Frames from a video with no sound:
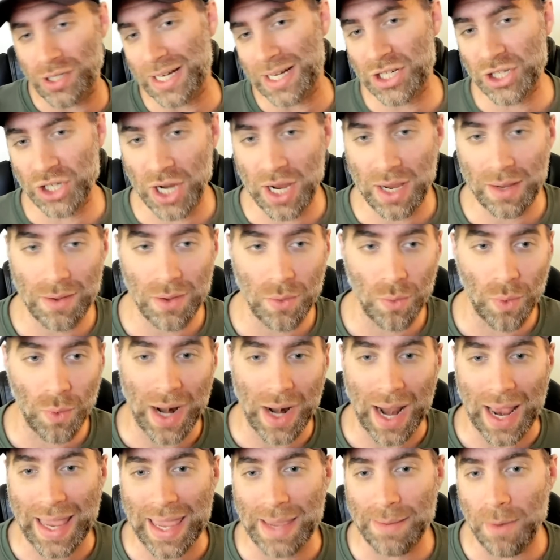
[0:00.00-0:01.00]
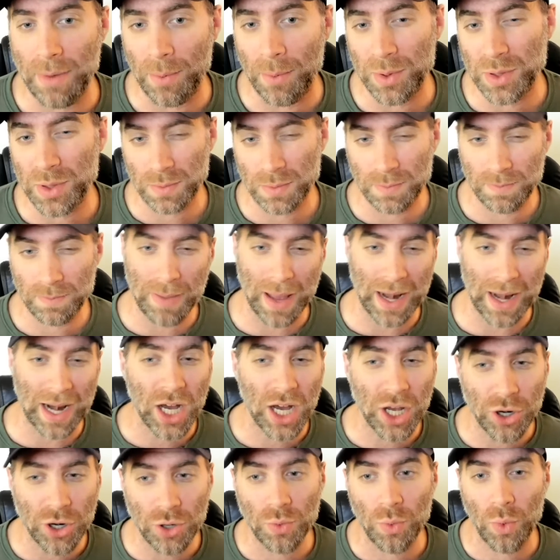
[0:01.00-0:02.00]
Actually, what I came up with was about one
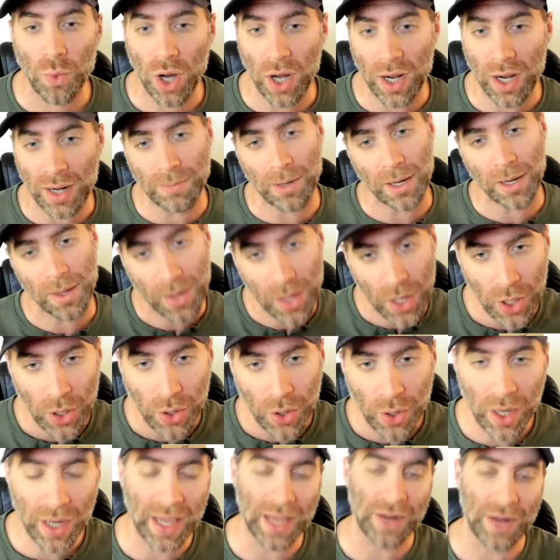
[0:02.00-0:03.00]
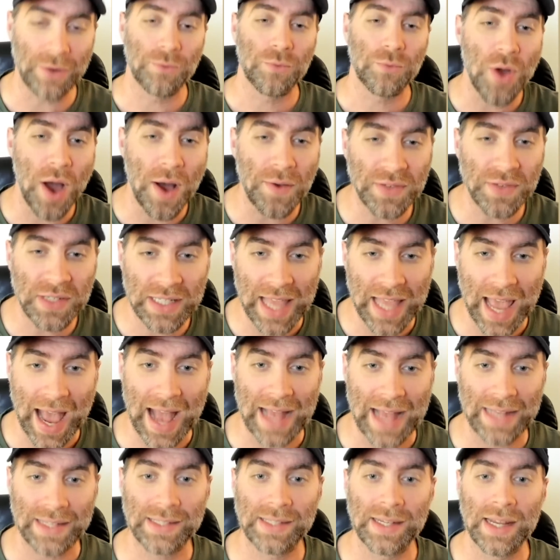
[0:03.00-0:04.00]
hundred and one, but again, rough
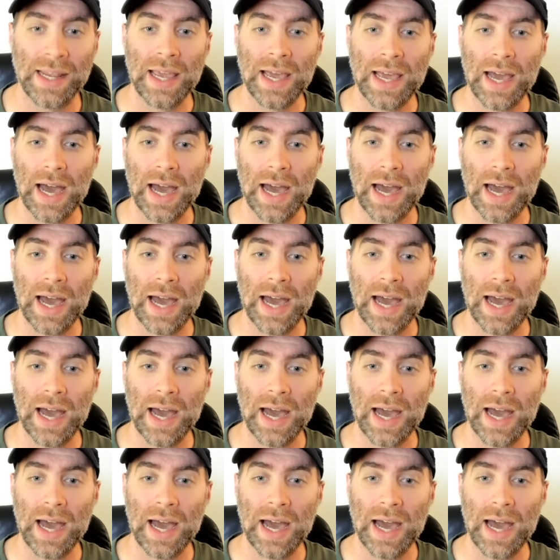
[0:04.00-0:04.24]
stats.